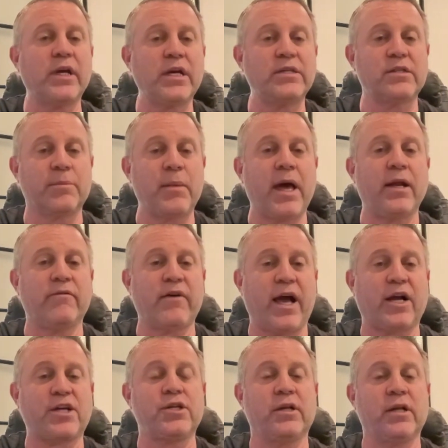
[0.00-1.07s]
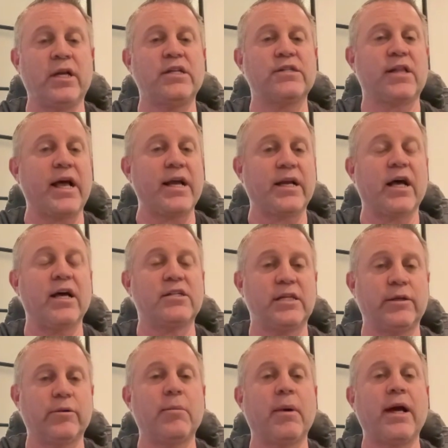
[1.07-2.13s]
He's a man of action, and he's like us.
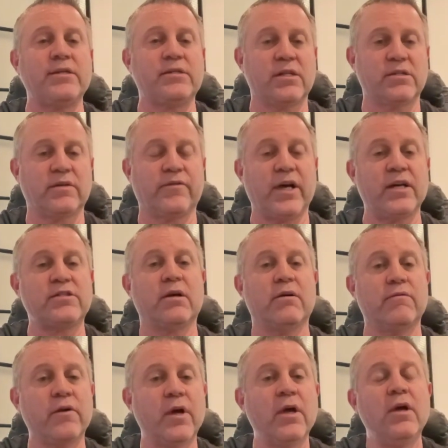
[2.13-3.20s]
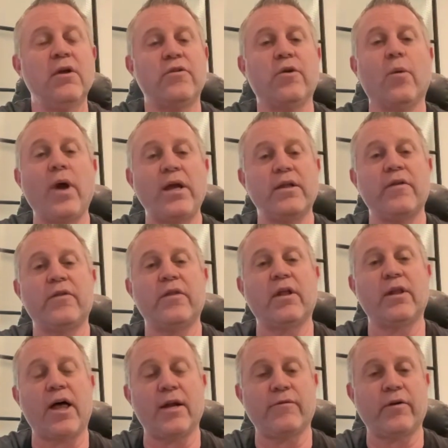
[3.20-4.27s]
He reminds us of the way that a
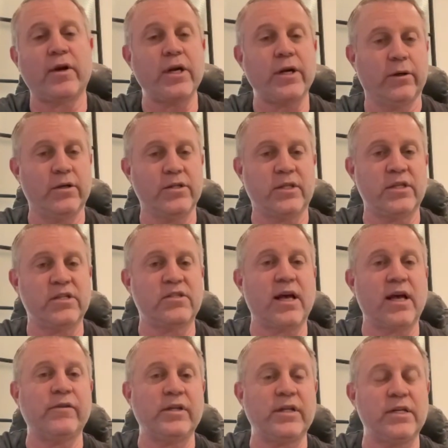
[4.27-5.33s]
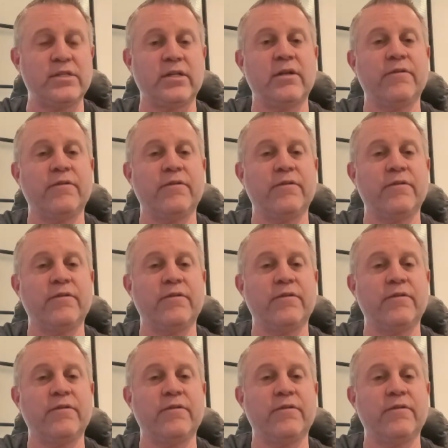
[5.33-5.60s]
lot of our heroes of the 70s and the